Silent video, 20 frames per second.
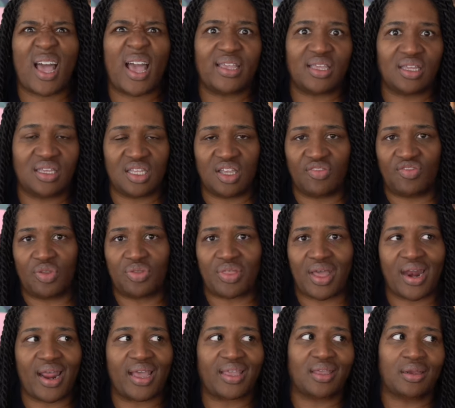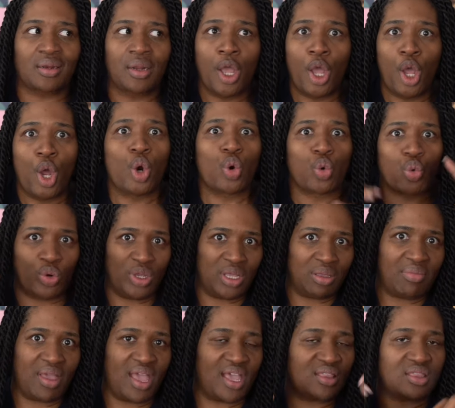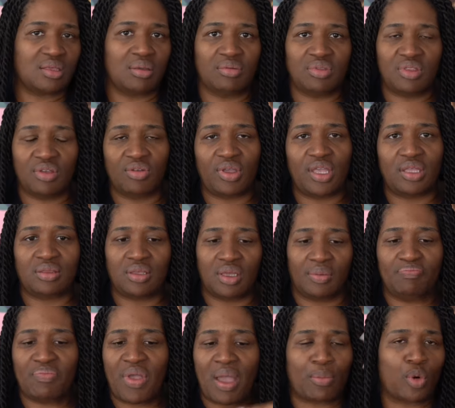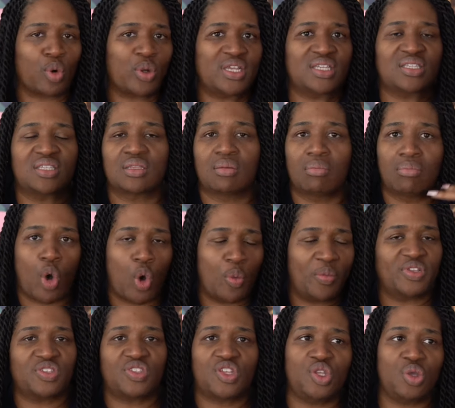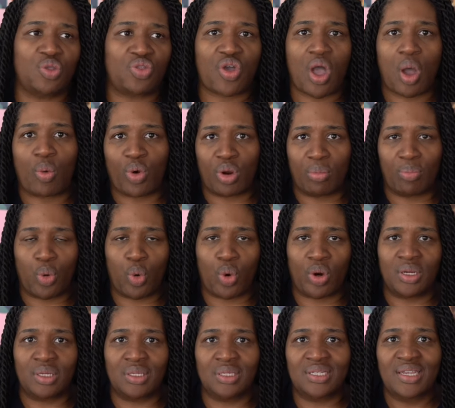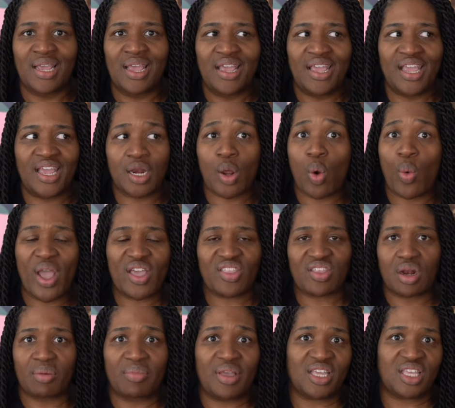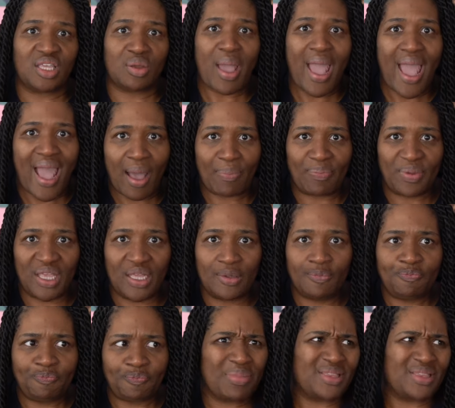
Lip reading: I can give you that. I can remake the memories and the moments that you thought were important in a way that'll make you happy.